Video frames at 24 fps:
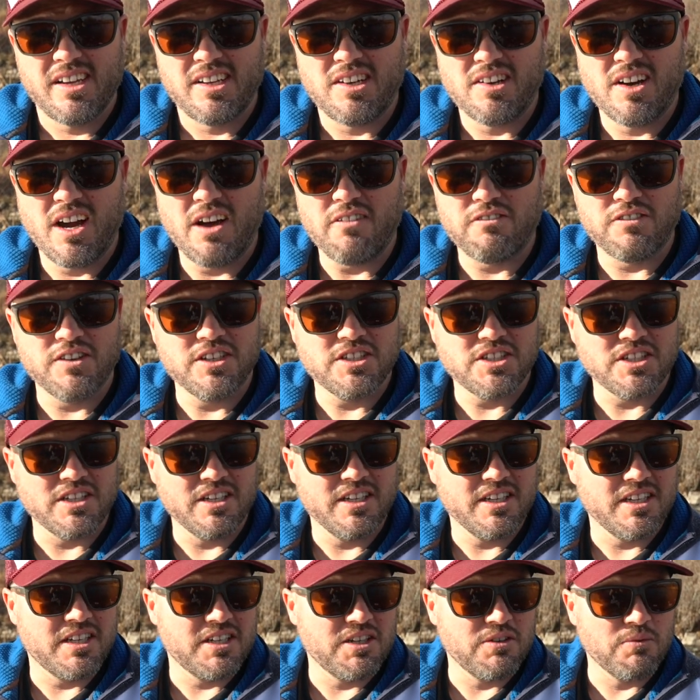you're out
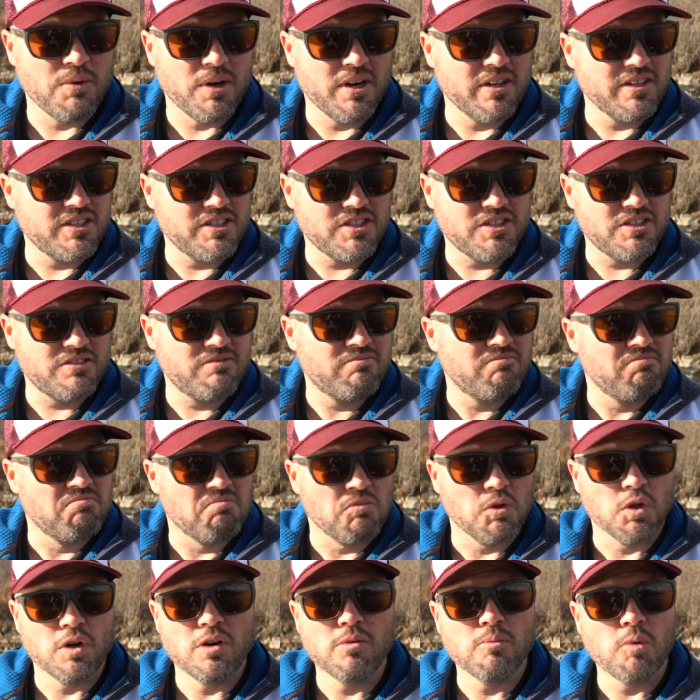fishing and you want to just
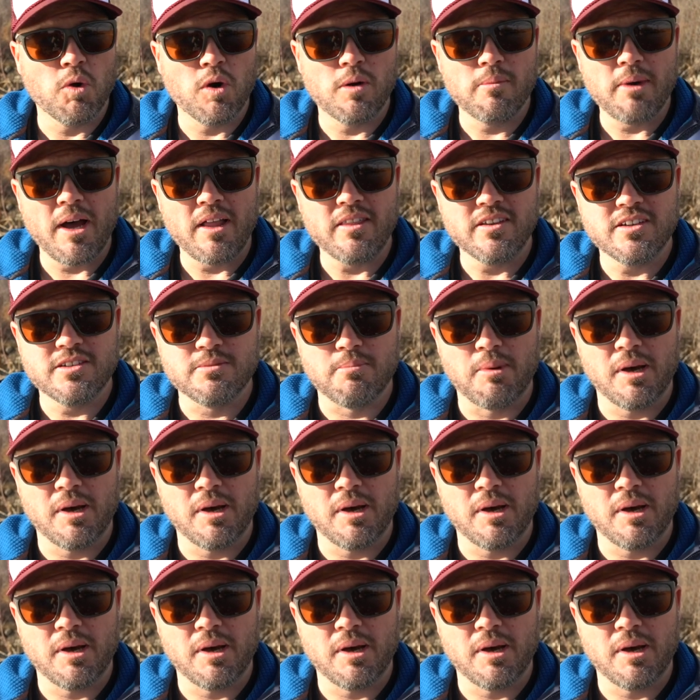learn more about these